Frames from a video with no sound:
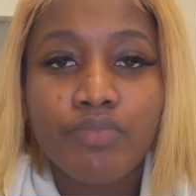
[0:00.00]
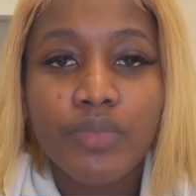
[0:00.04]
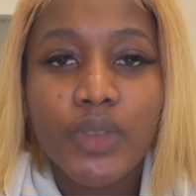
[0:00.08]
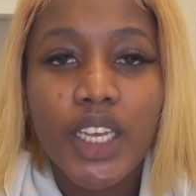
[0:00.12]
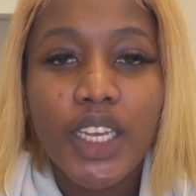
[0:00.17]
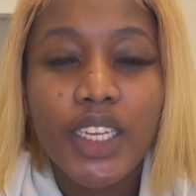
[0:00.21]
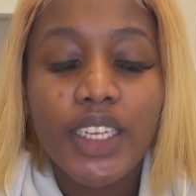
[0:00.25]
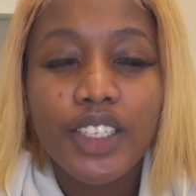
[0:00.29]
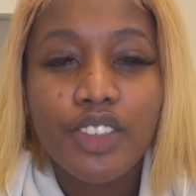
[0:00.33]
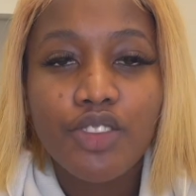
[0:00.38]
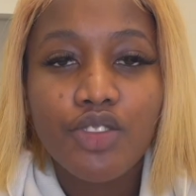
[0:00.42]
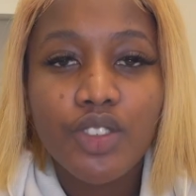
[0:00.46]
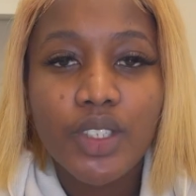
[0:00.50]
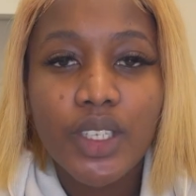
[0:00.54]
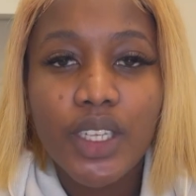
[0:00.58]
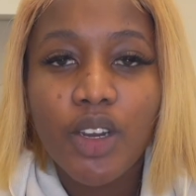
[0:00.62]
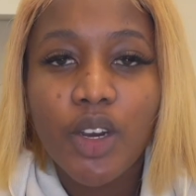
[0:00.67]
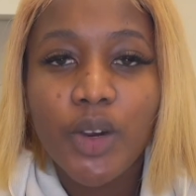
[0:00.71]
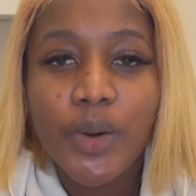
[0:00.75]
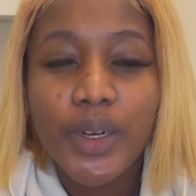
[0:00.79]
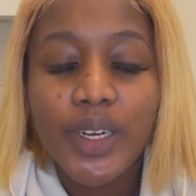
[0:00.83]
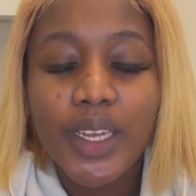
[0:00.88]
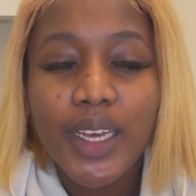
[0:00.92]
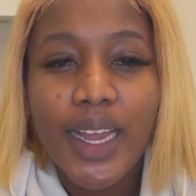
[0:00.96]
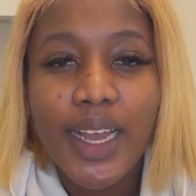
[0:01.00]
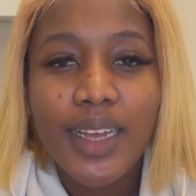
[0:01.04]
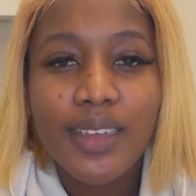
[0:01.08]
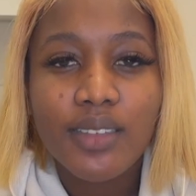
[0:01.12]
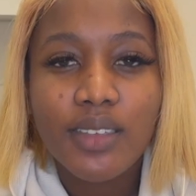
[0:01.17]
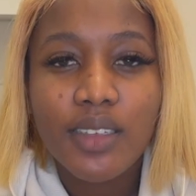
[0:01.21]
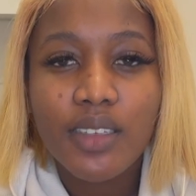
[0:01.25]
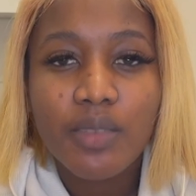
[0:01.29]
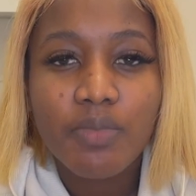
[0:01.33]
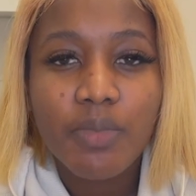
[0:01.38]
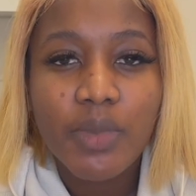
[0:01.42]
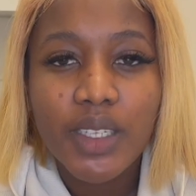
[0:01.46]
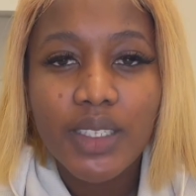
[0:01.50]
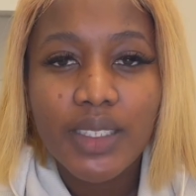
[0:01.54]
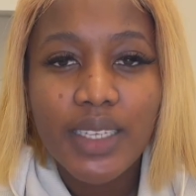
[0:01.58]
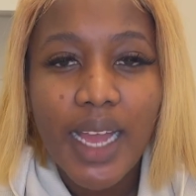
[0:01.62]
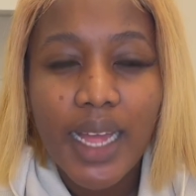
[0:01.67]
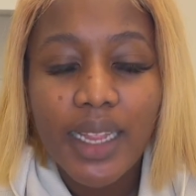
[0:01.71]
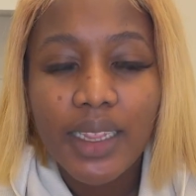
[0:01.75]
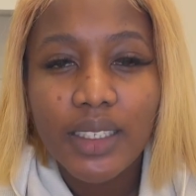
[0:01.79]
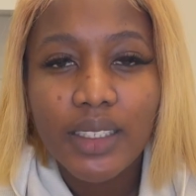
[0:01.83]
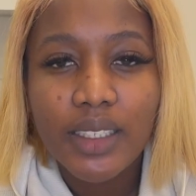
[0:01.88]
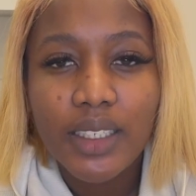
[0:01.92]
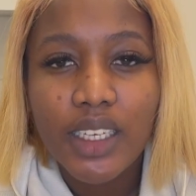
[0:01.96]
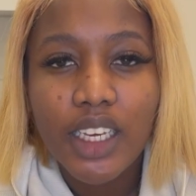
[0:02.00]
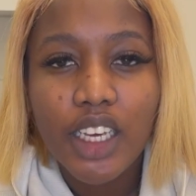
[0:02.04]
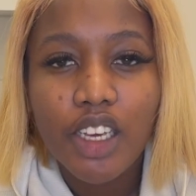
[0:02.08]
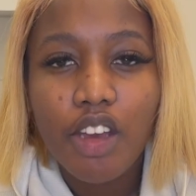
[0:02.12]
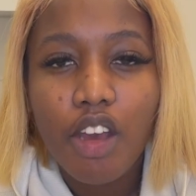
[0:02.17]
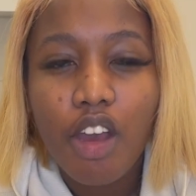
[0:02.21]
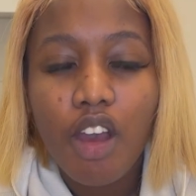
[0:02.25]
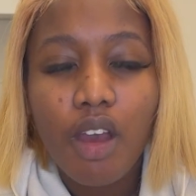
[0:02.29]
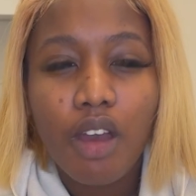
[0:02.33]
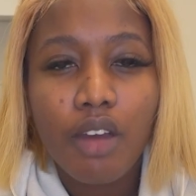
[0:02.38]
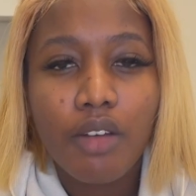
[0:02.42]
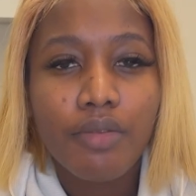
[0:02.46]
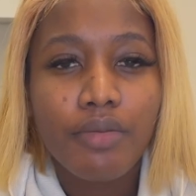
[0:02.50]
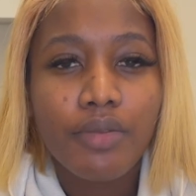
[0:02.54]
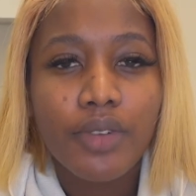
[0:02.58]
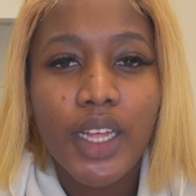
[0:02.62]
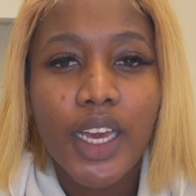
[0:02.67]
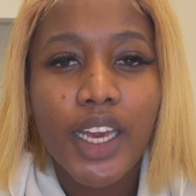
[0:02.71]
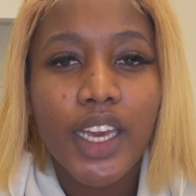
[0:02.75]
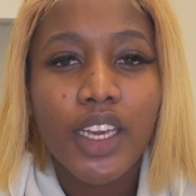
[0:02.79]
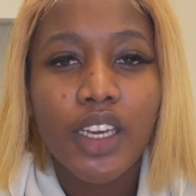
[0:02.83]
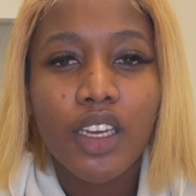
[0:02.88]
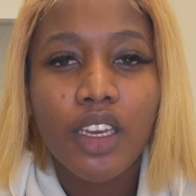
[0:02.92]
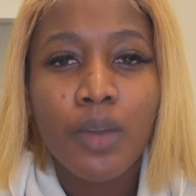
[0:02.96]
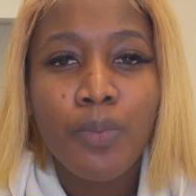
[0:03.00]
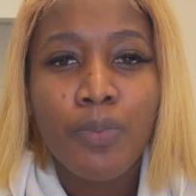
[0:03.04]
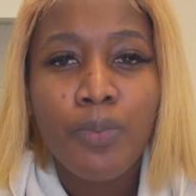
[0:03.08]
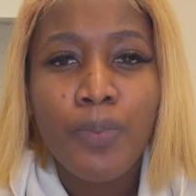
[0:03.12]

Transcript: He literally already has this mentality of like,